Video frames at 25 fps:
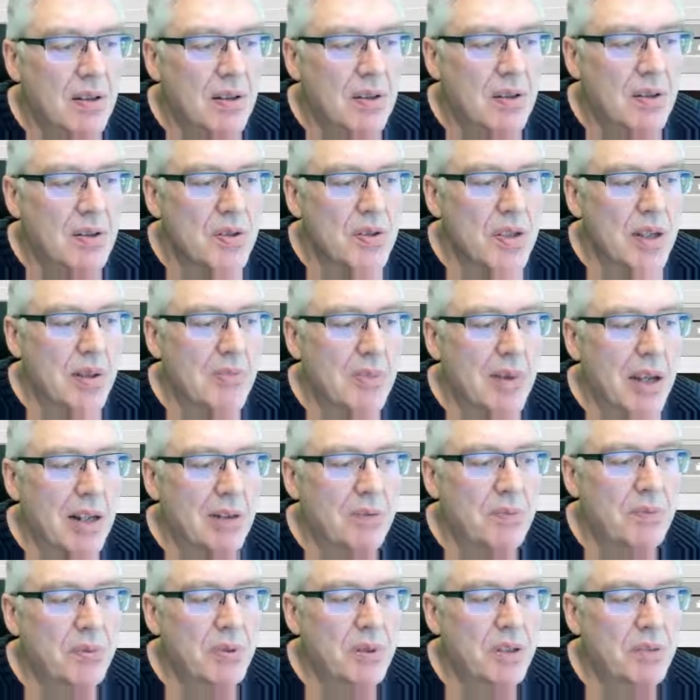Same
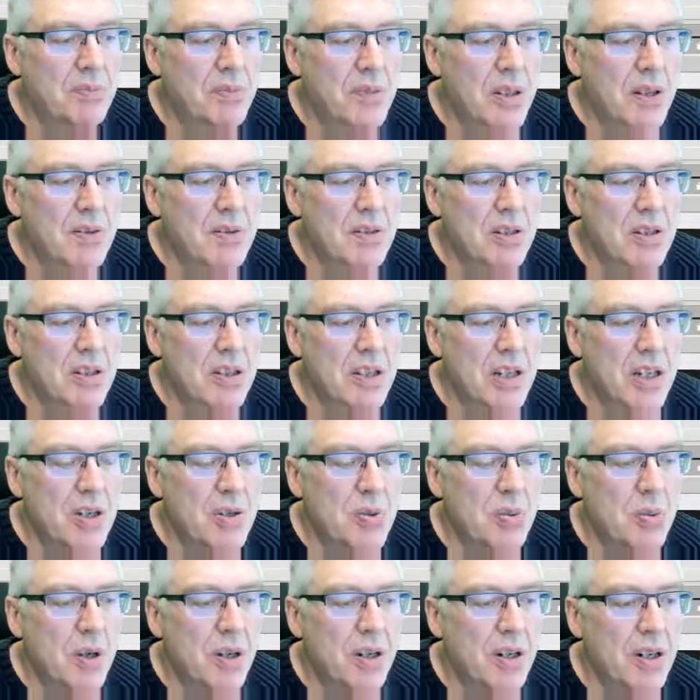algorithm as
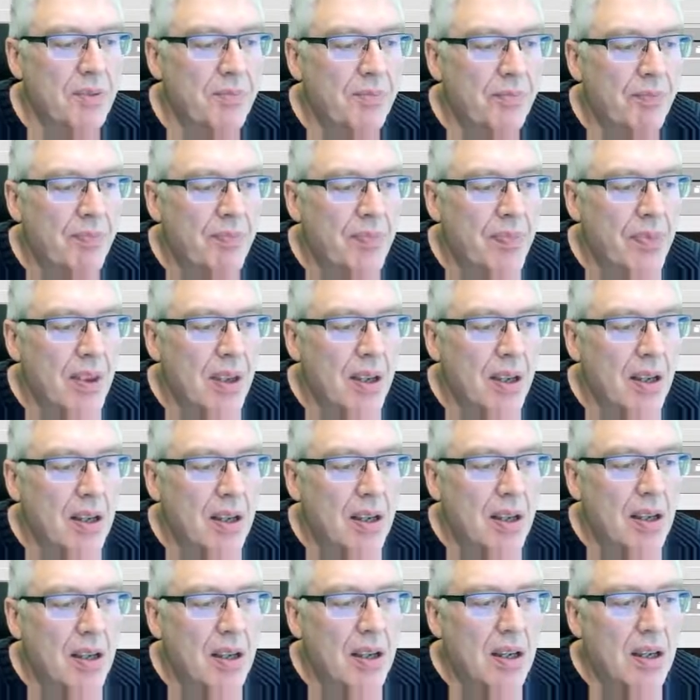this one.
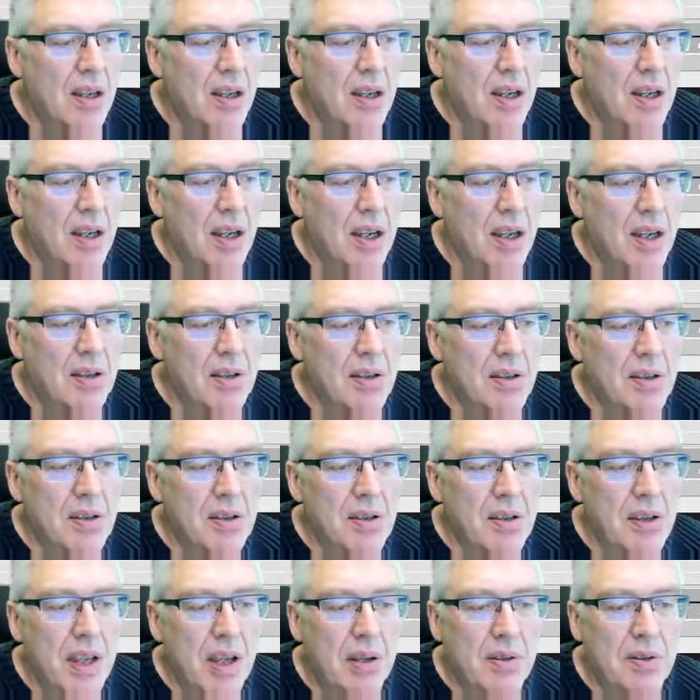And
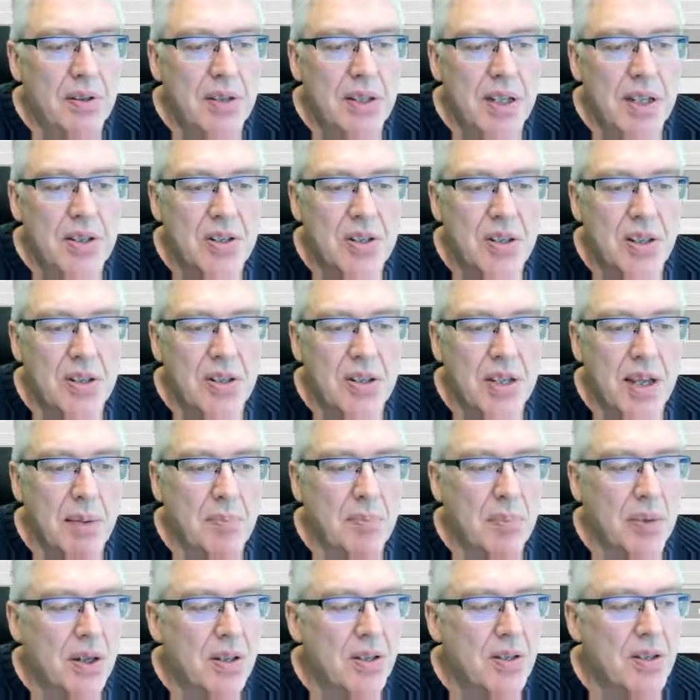that needs a
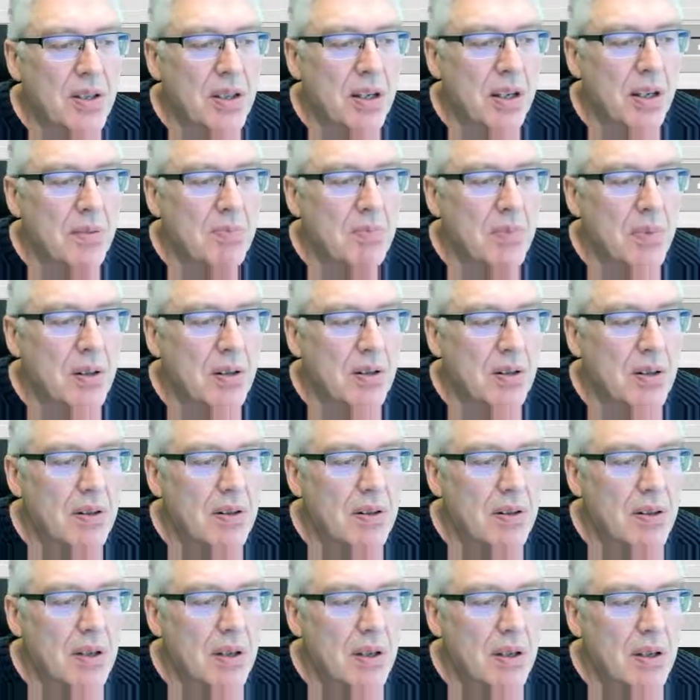samplings time.
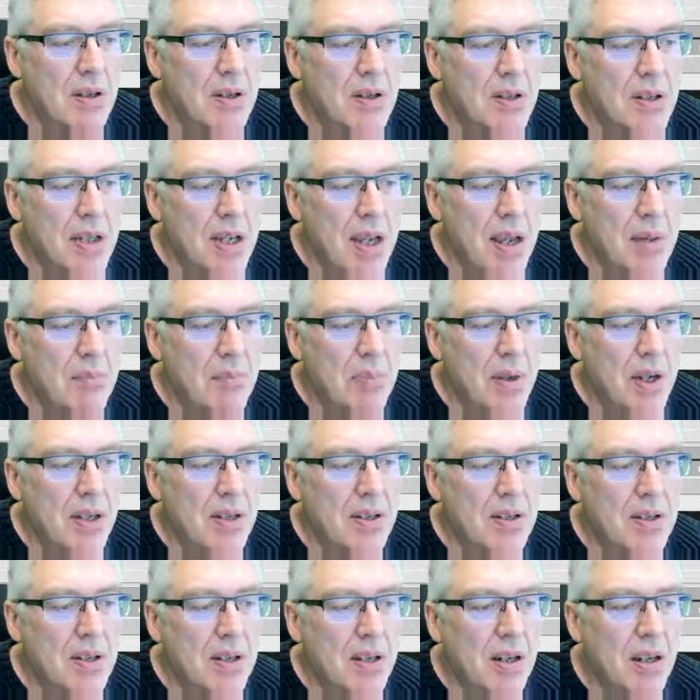
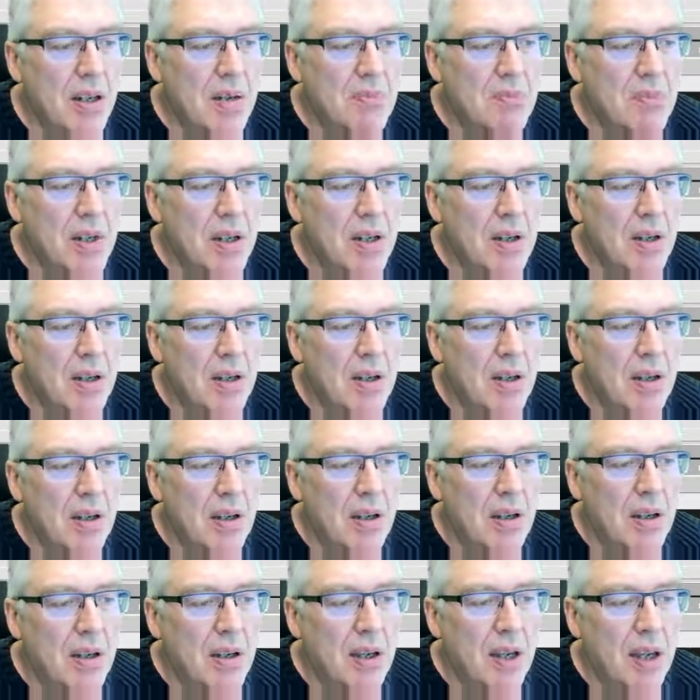Samplings time,
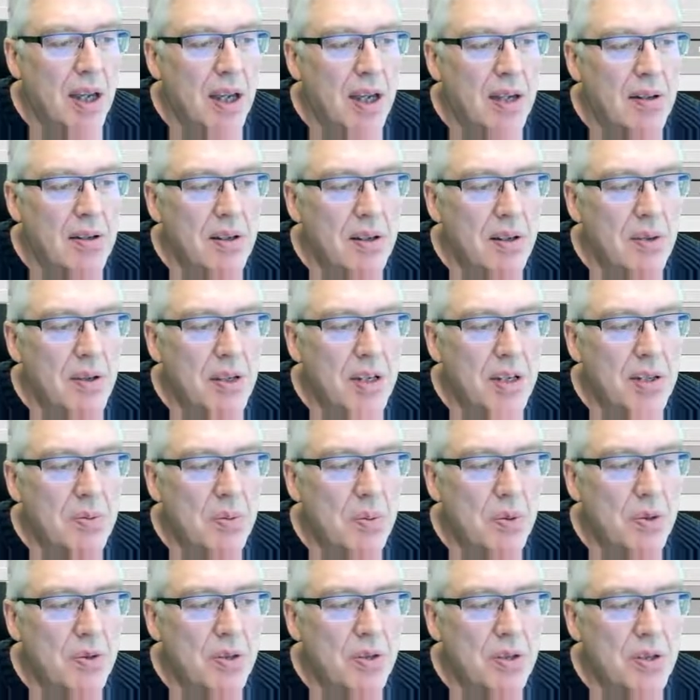and this
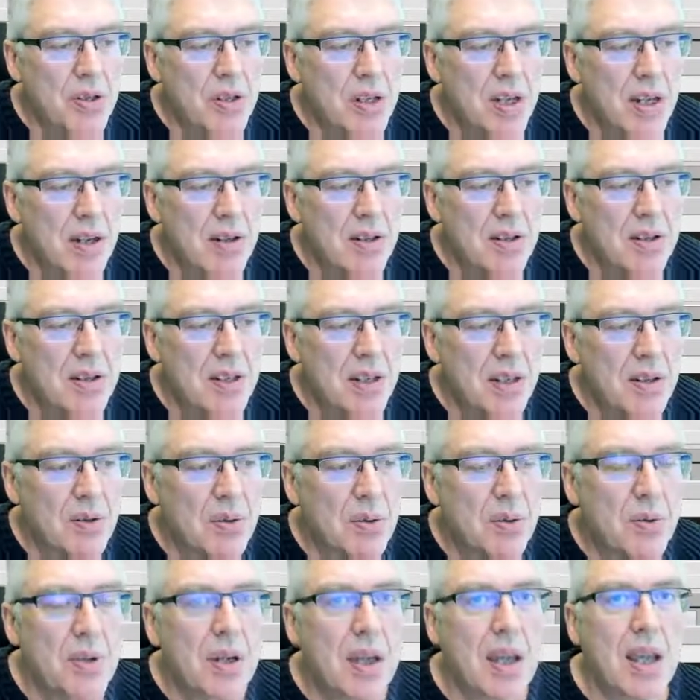one just tells that
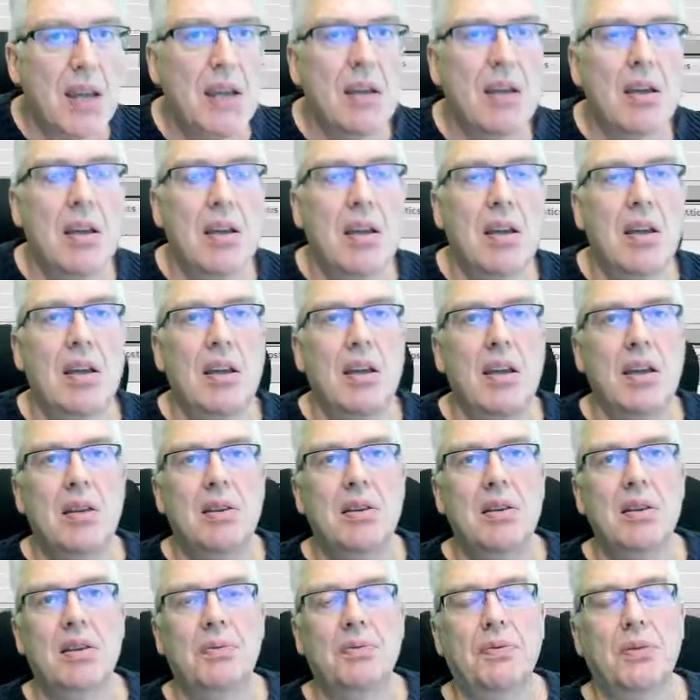okay,
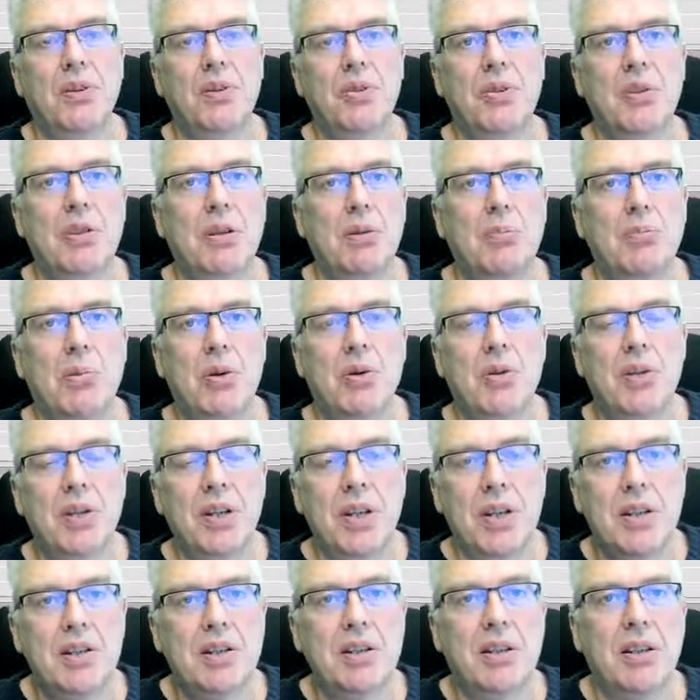this function blocked
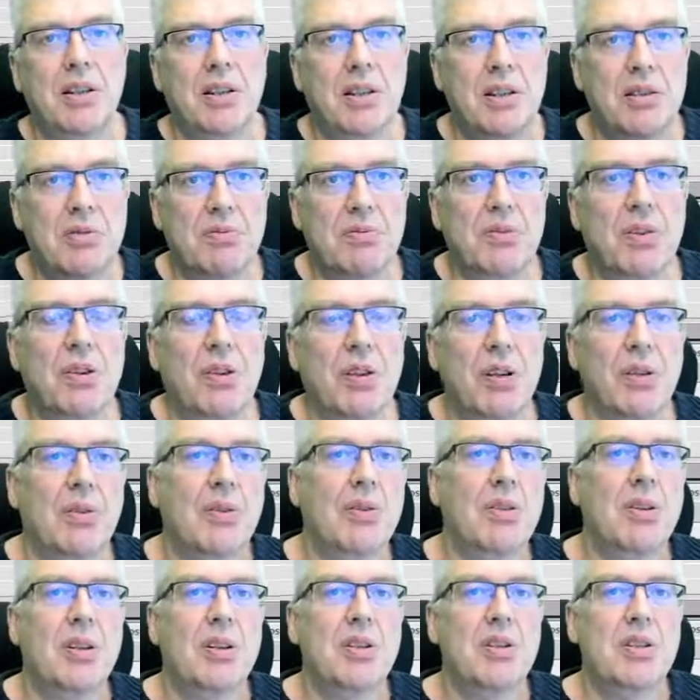instant is running
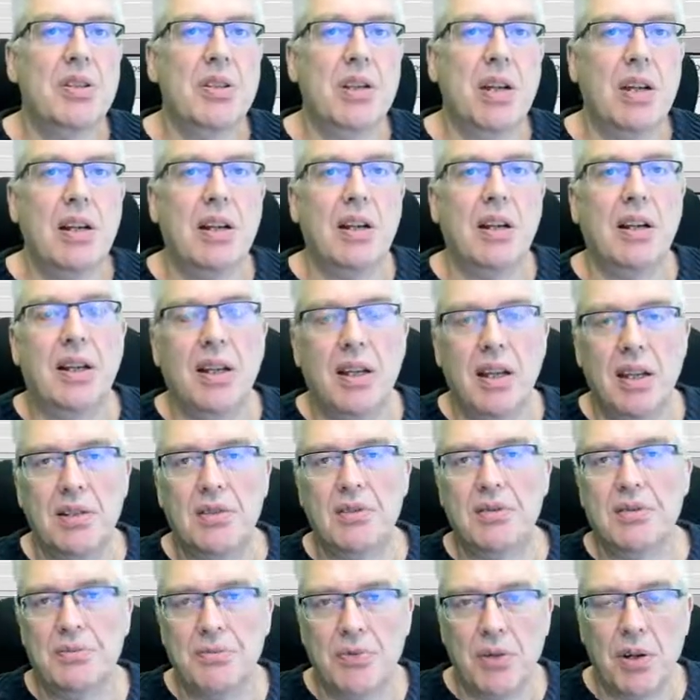on a cyclic
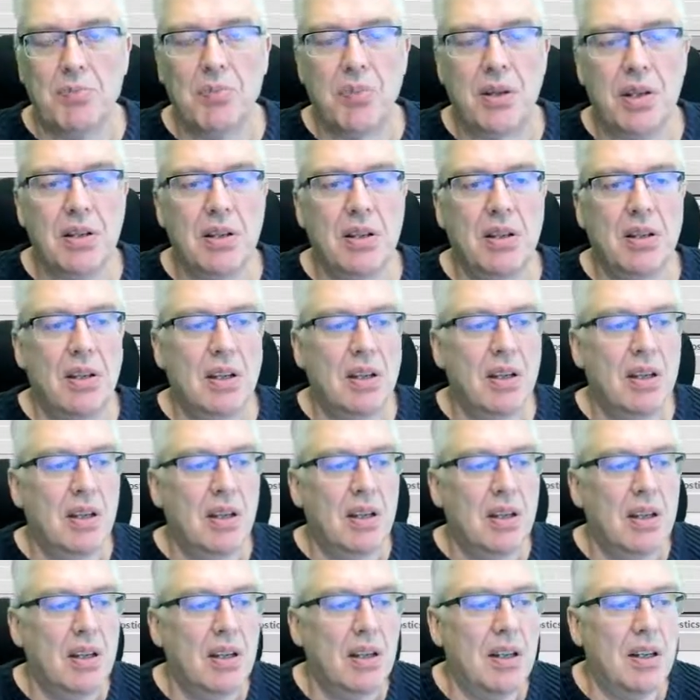interrupt,
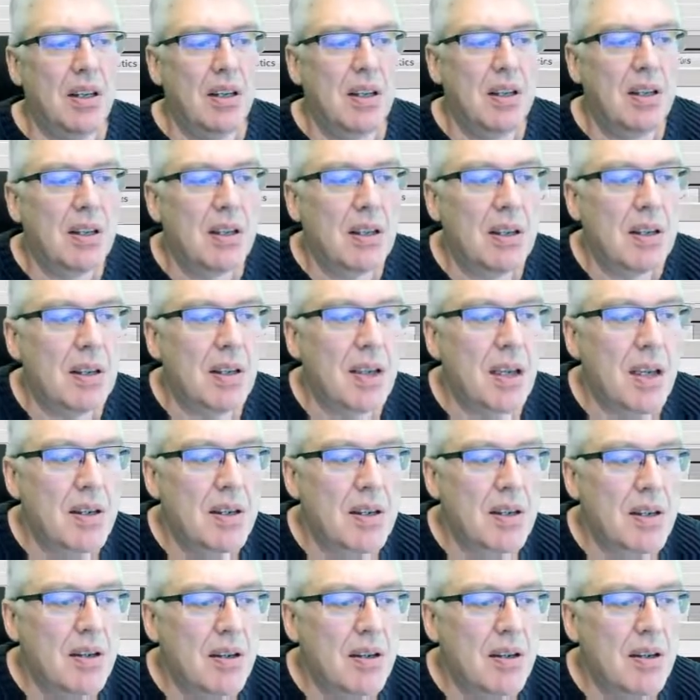and